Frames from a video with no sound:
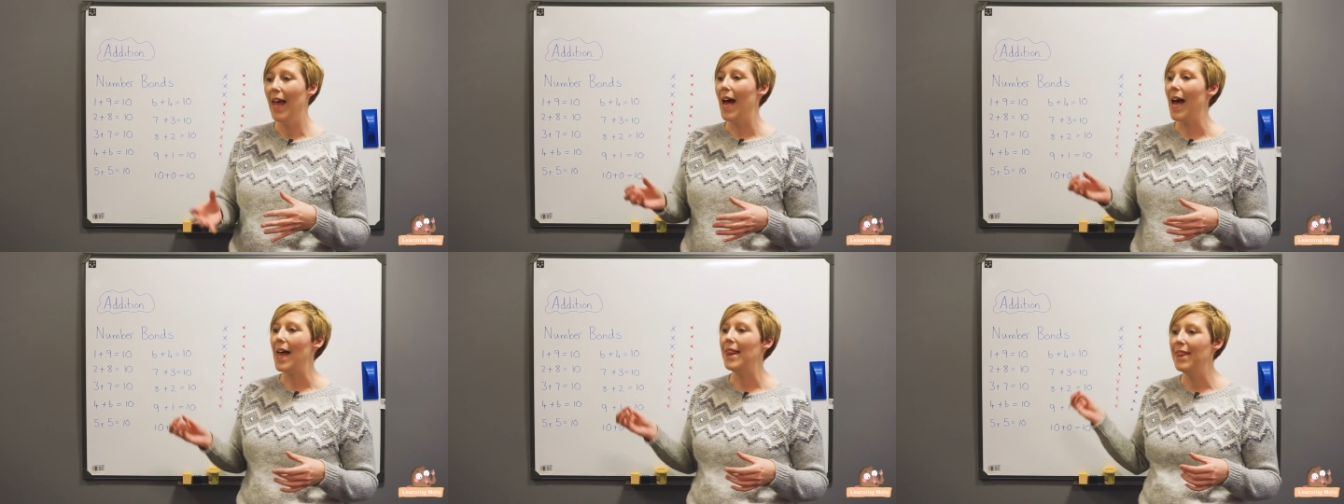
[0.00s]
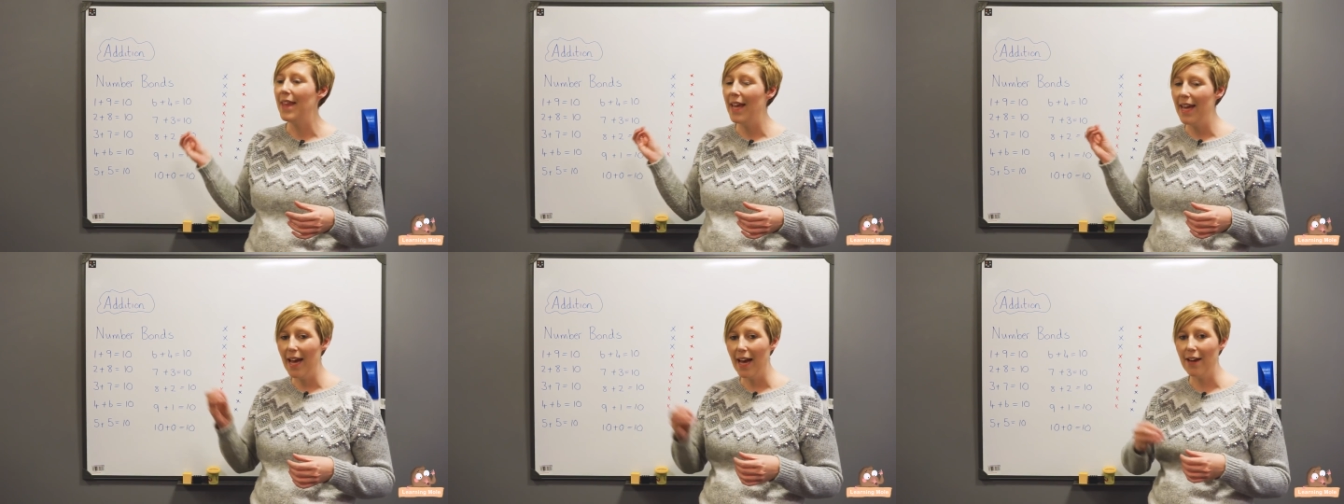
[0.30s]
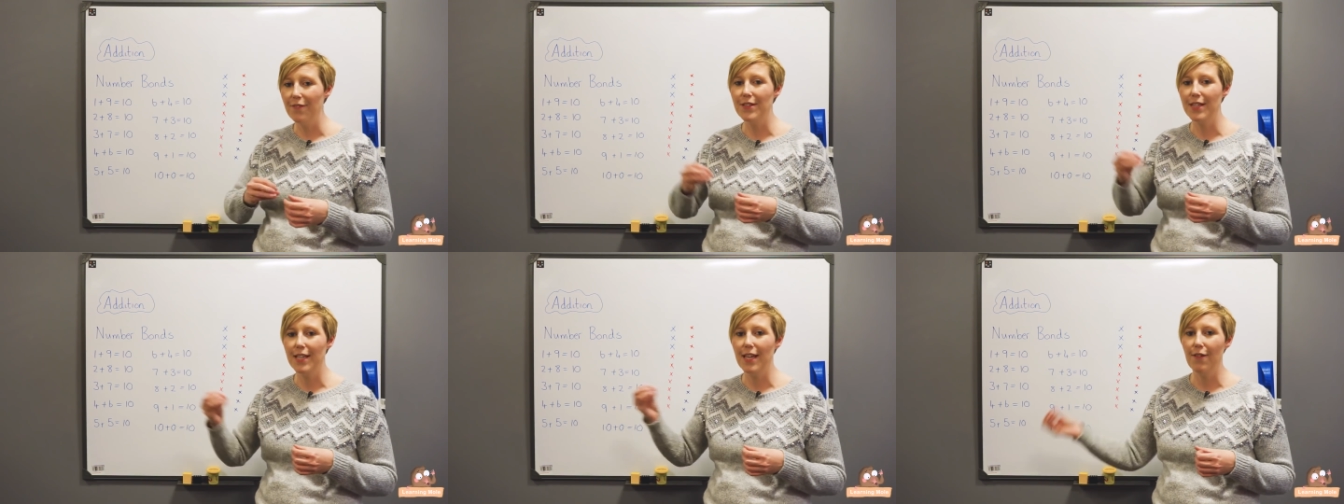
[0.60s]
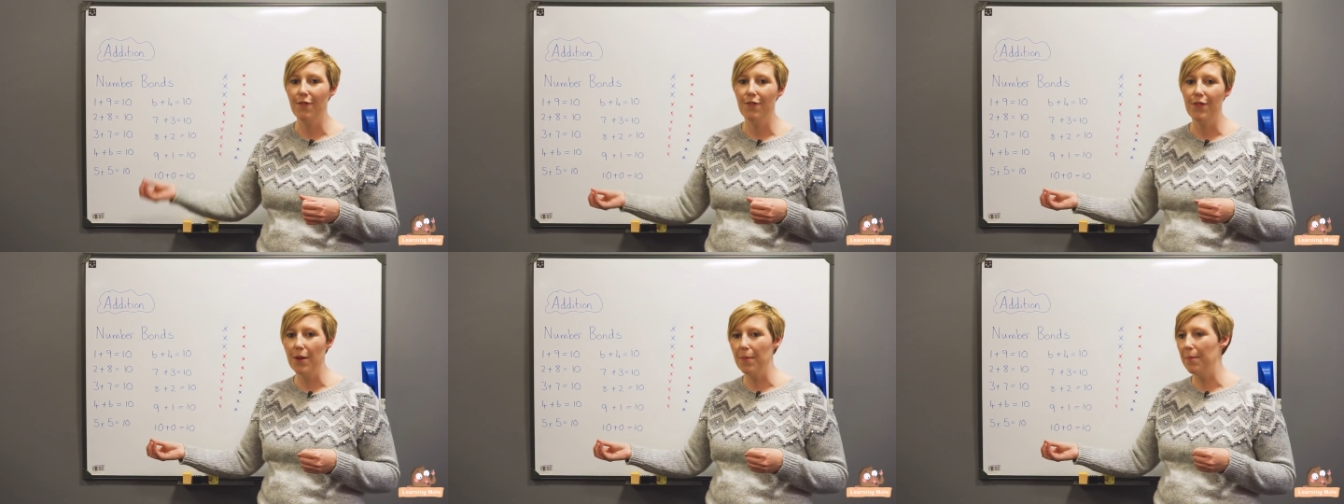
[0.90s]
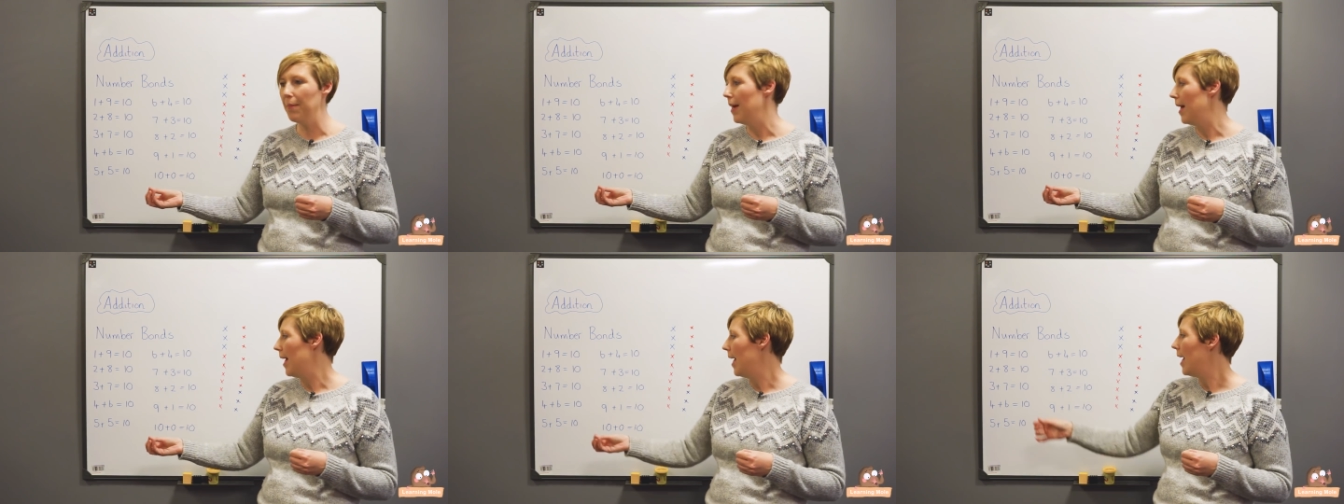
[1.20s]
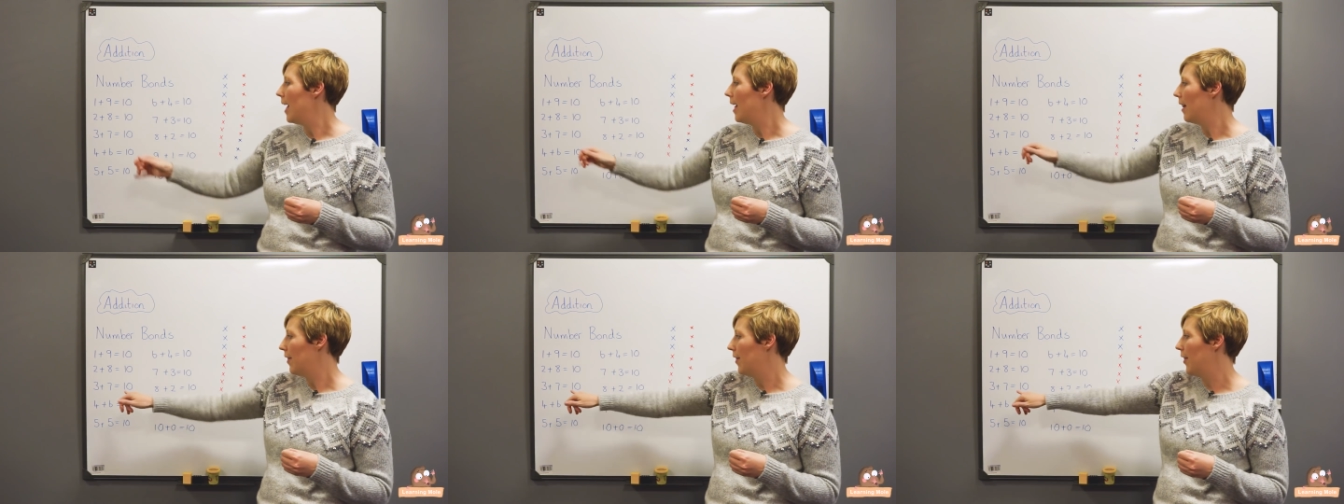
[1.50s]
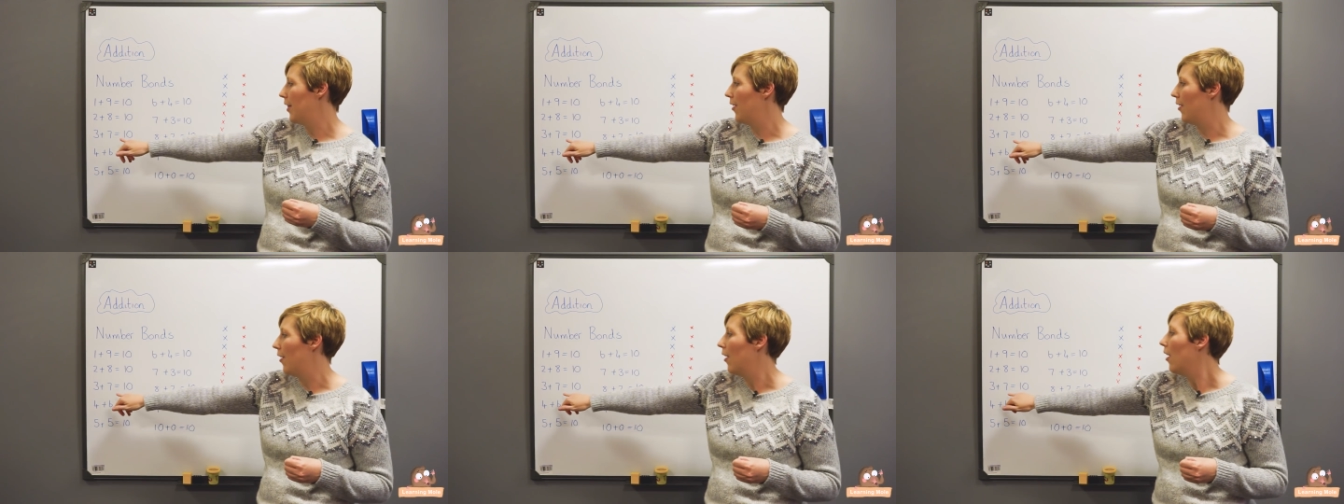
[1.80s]
and they have to give them
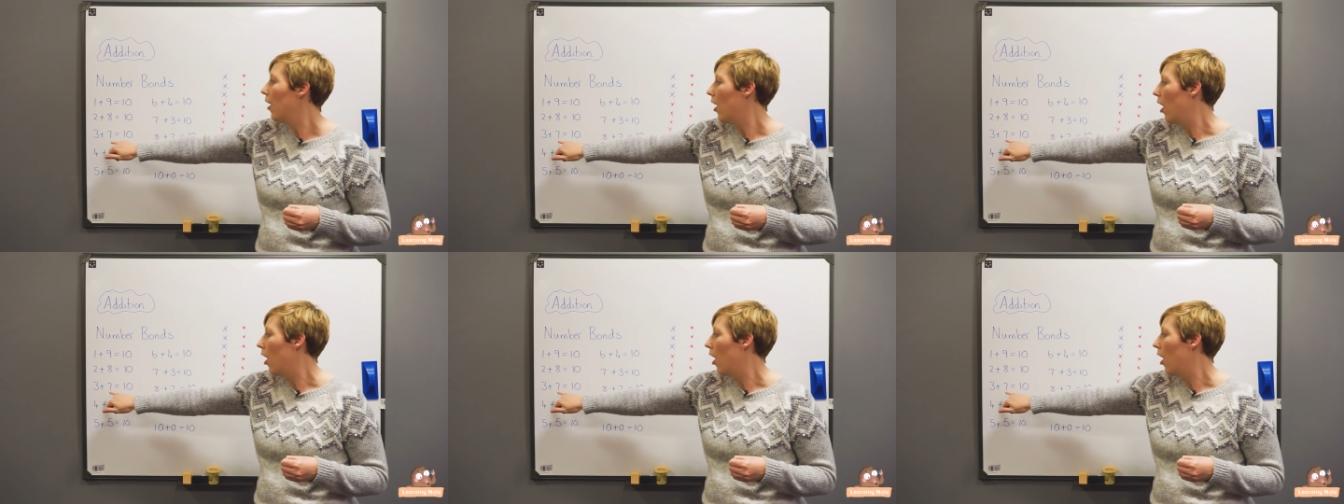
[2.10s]
the